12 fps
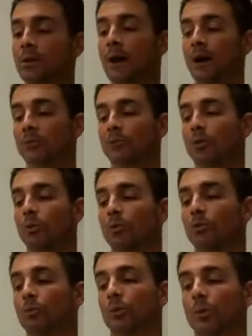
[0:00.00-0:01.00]
Now,
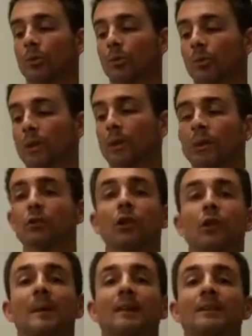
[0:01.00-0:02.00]
so what we're really going to
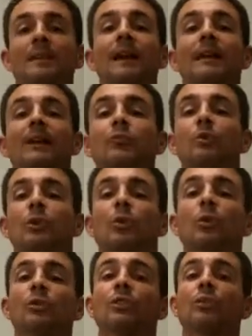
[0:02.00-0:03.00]
talk about today now is we're going
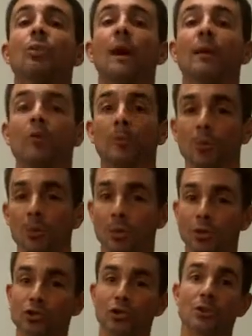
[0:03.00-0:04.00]
to go into the weight room. We're
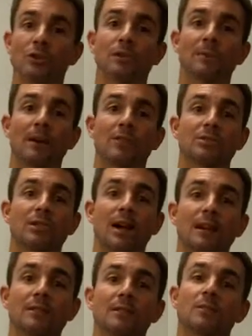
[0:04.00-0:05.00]
going to show you some
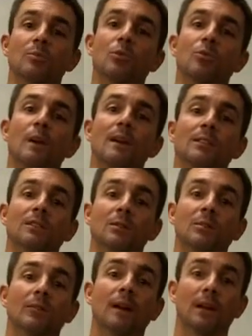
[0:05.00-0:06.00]
exercises, some good ways
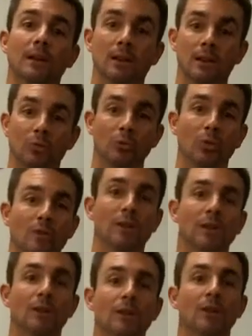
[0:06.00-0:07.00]
to prevent
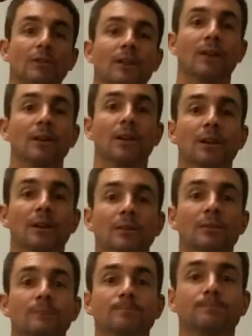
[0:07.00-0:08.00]
rotator cuff
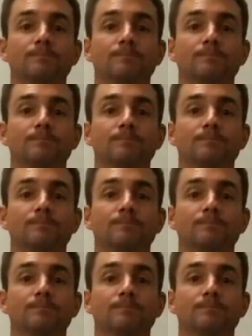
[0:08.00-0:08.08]
tendonitis.